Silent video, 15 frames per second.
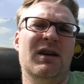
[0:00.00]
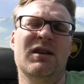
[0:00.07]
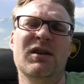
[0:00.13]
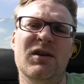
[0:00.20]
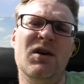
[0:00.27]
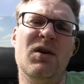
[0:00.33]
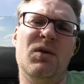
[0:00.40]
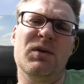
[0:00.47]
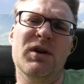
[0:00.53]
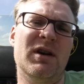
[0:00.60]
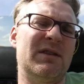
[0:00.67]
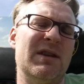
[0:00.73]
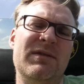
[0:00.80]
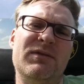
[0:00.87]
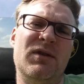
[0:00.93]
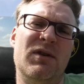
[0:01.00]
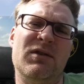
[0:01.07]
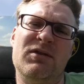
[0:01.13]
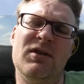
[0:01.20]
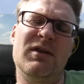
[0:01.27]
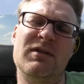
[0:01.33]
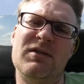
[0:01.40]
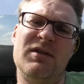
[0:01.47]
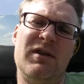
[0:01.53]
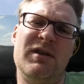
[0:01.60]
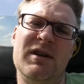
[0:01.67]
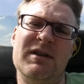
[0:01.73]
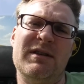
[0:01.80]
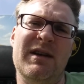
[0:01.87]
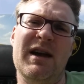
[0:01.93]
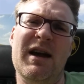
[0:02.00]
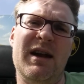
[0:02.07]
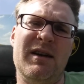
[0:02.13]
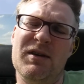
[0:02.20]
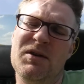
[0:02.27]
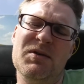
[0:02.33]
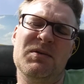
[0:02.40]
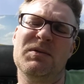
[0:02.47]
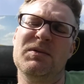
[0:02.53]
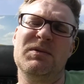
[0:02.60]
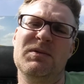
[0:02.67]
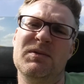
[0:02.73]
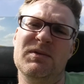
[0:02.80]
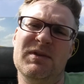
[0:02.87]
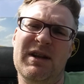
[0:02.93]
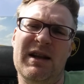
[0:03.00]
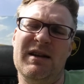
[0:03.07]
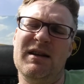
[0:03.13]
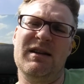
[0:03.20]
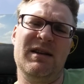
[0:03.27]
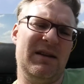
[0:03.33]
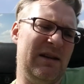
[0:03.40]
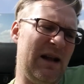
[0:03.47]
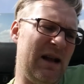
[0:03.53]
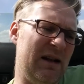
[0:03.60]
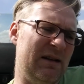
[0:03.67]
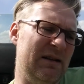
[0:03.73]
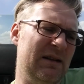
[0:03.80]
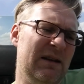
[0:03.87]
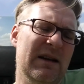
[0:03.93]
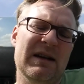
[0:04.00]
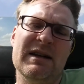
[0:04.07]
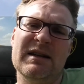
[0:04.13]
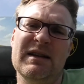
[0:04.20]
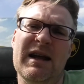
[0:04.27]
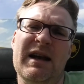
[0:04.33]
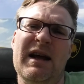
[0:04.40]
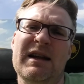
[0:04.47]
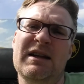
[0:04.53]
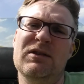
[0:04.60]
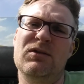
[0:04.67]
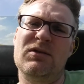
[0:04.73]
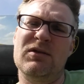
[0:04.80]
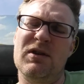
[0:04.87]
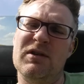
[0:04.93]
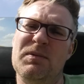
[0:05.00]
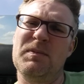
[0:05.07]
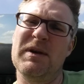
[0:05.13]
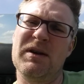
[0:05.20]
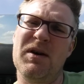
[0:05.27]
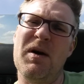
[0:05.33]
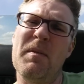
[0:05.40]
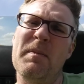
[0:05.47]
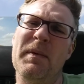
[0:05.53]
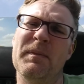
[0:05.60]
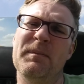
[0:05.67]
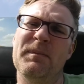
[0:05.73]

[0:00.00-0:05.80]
No, not if the results are not there. No, then I need to start speak up.